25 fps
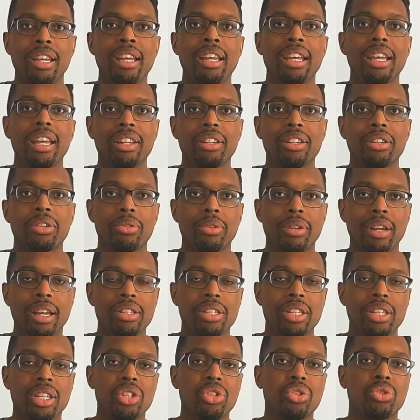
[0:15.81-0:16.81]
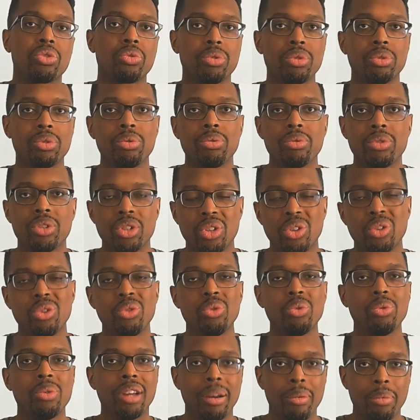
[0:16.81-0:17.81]
It creates a true
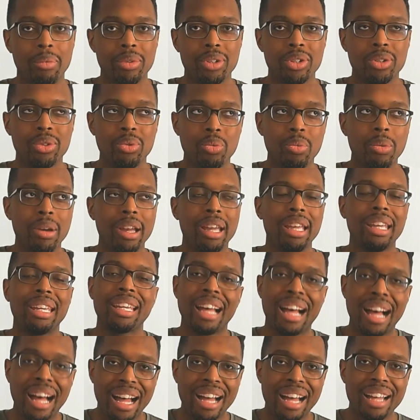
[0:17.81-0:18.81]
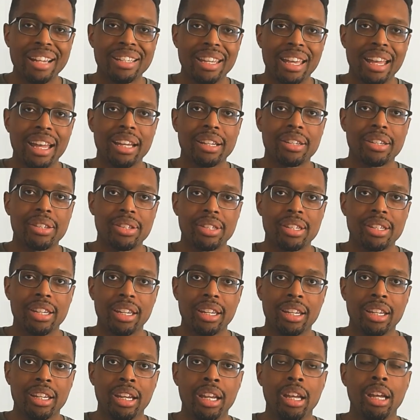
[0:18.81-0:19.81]
two-way contact
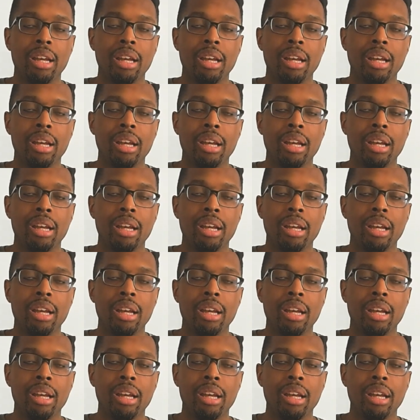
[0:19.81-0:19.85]
sync